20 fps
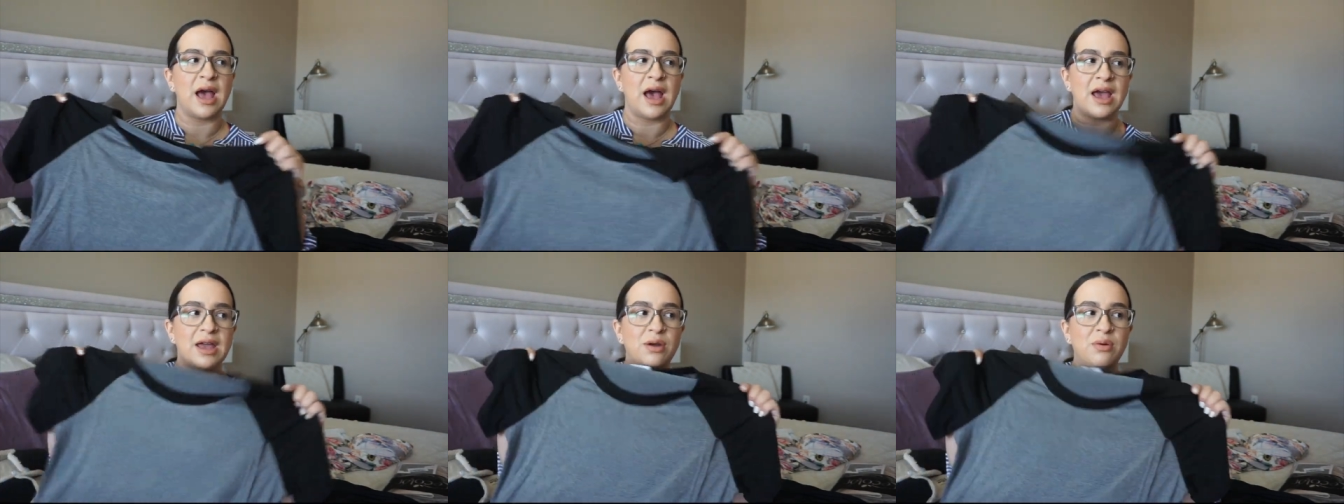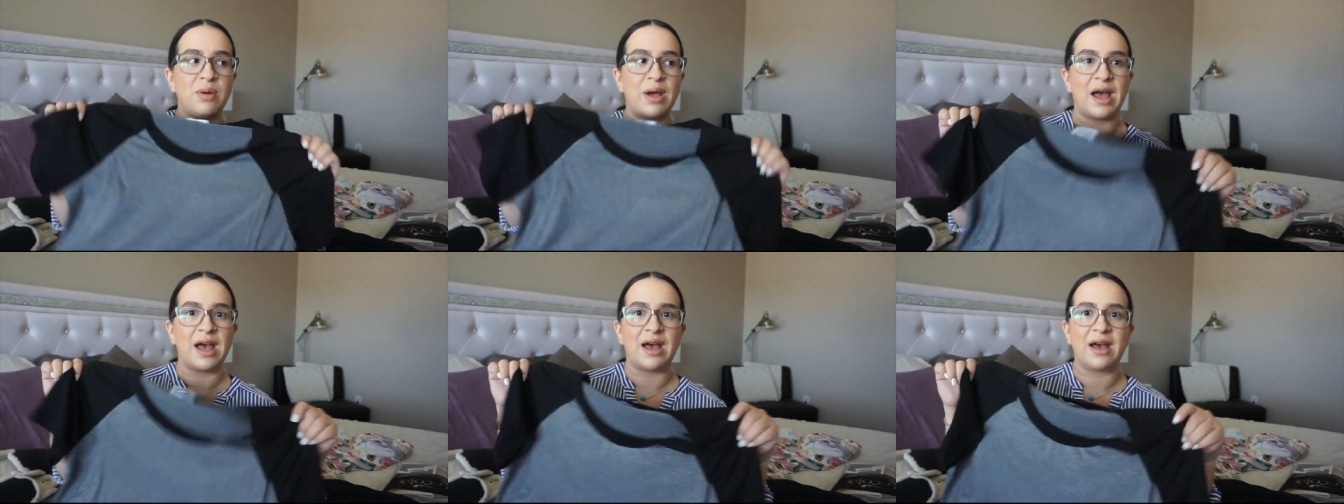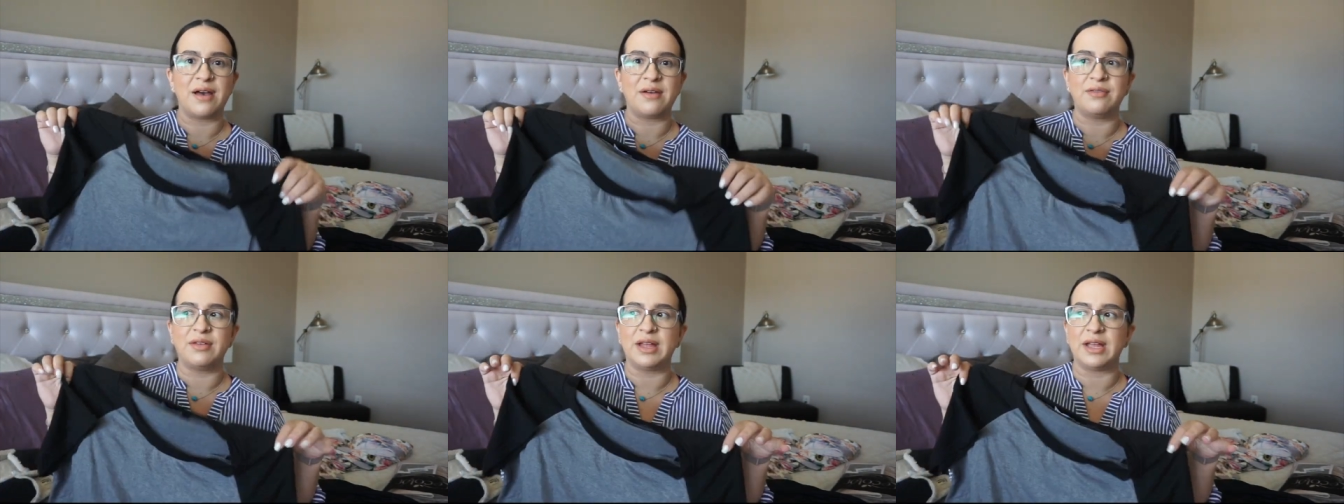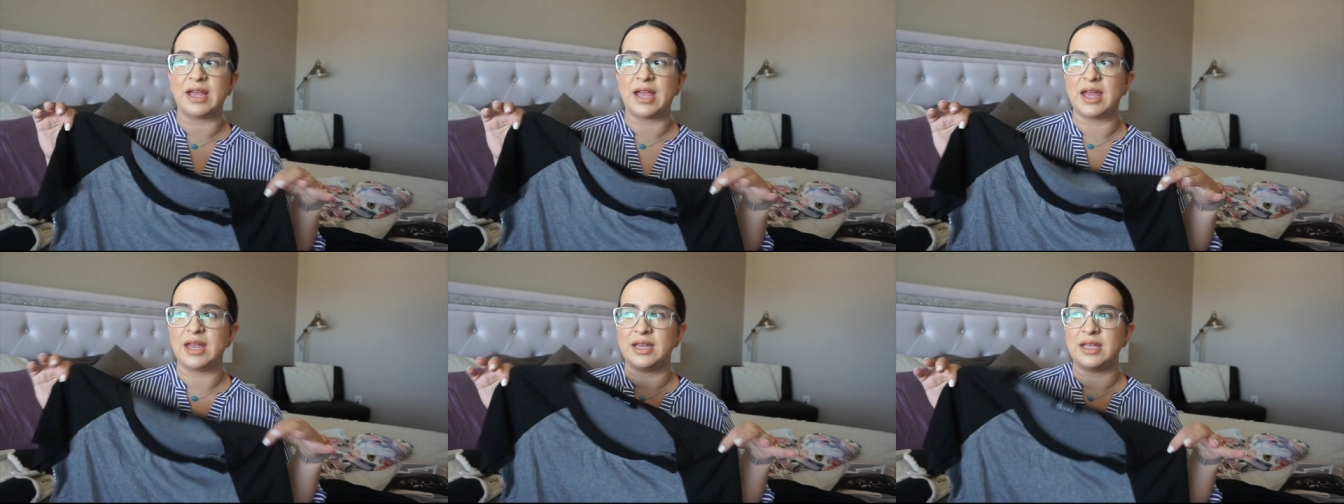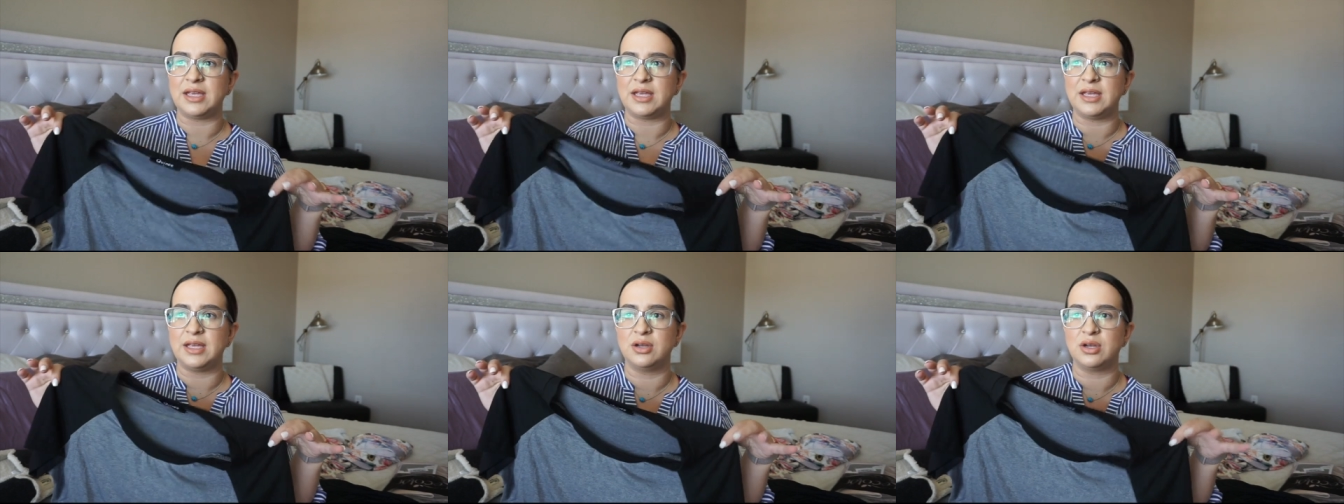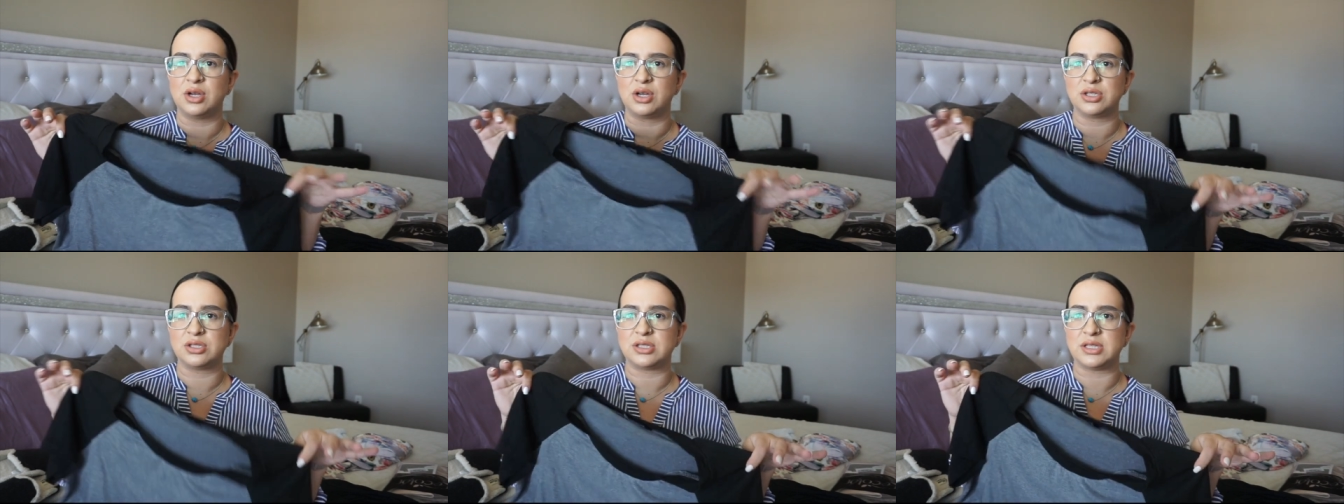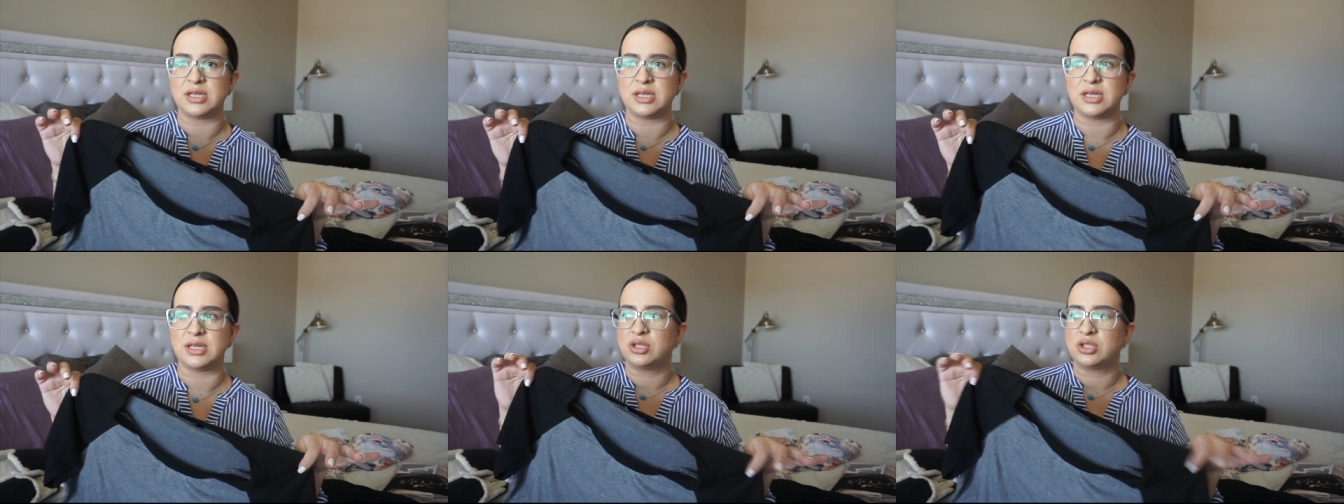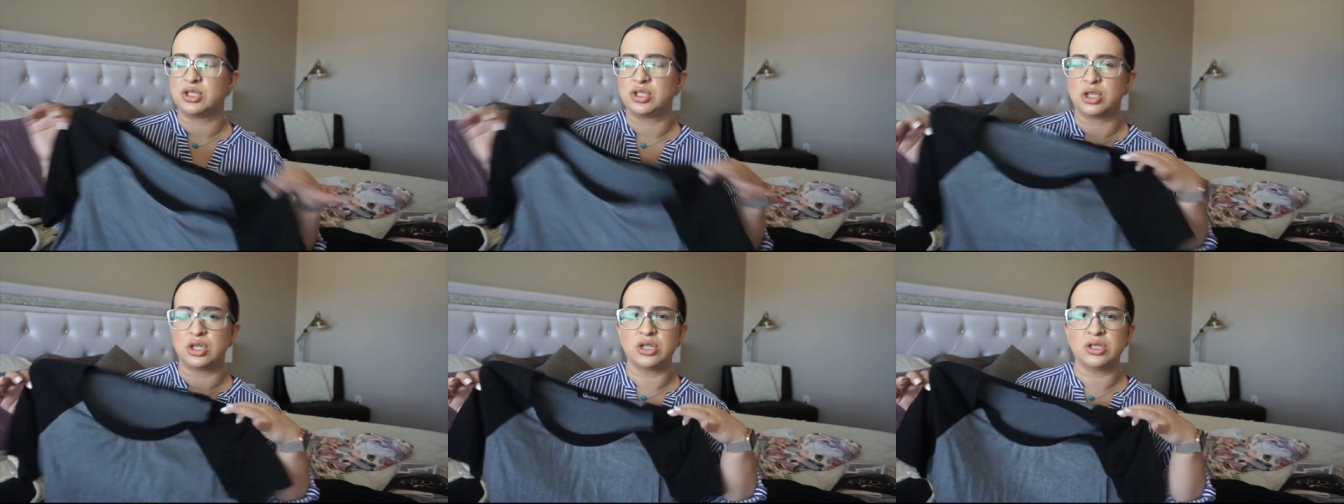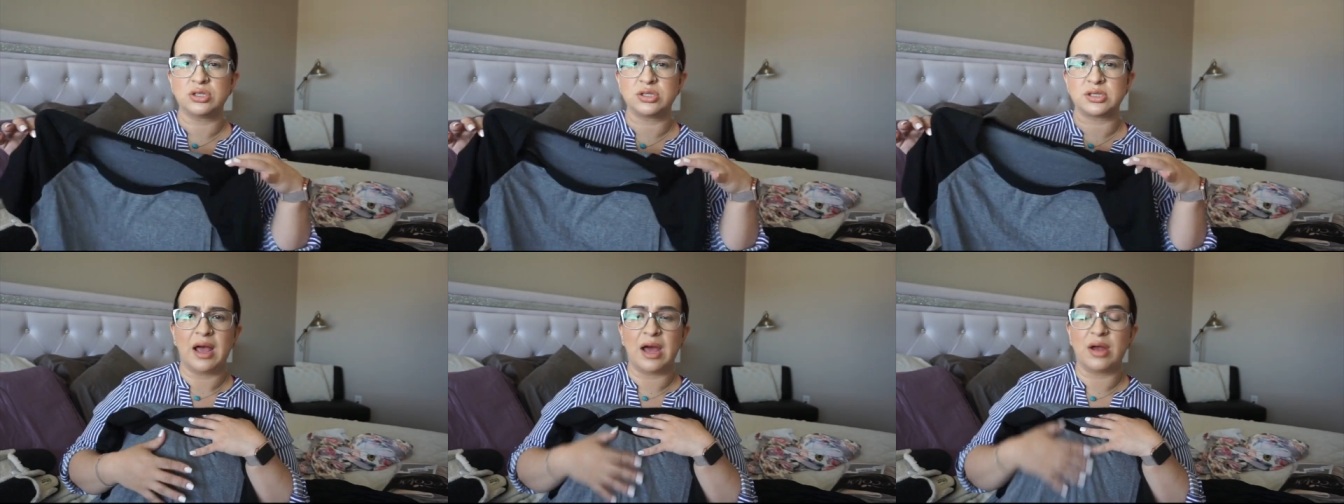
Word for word: I don't have like any nursing shirts.